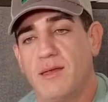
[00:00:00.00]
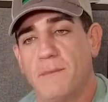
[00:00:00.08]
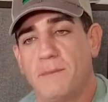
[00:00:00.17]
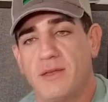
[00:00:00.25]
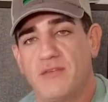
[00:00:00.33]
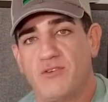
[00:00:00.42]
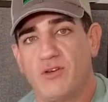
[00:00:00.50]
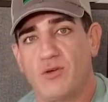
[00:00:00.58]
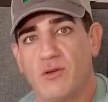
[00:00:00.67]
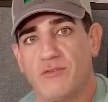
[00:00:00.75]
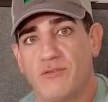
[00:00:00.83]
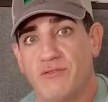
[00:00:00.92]
but if you're
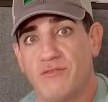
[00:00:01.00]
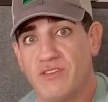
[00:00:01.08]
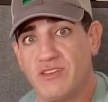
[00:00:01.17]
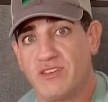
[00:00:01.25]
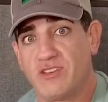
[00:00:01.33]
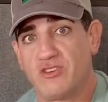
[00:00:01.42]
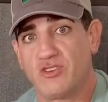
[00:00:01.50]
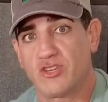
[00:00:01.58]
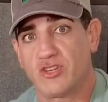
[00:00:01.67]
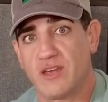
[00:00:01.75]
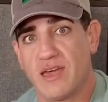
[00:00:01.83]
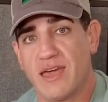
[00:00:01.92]
going for
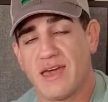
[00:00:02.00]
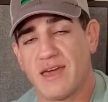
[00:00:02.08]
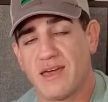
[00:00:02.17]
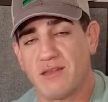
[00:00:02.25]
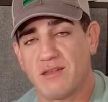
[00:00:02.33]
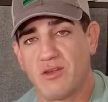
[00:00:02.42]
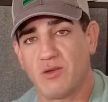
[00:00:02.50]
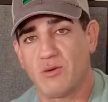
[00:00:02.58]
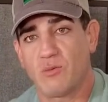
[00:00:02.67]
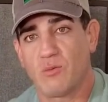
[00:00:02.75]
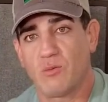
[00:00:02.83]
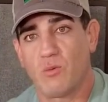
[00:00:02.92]
vintage at
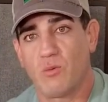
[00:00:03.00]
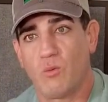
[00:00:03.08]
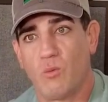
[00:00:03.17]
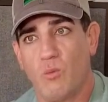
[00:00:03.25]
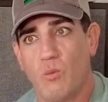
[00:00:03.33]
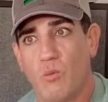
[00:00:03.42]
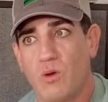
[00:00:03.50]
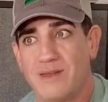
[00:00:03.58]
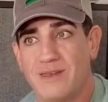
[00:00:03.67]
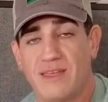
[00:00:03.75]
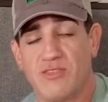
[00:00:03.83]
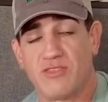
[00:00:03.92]

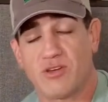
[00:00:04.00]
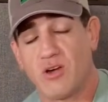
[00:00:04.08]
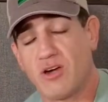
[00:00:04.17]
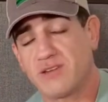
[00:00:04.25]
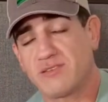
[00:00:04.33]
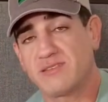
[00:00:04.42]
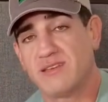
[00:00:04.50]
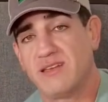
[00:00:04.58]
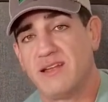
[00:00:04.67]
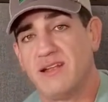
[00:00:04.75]
1/10 the cost,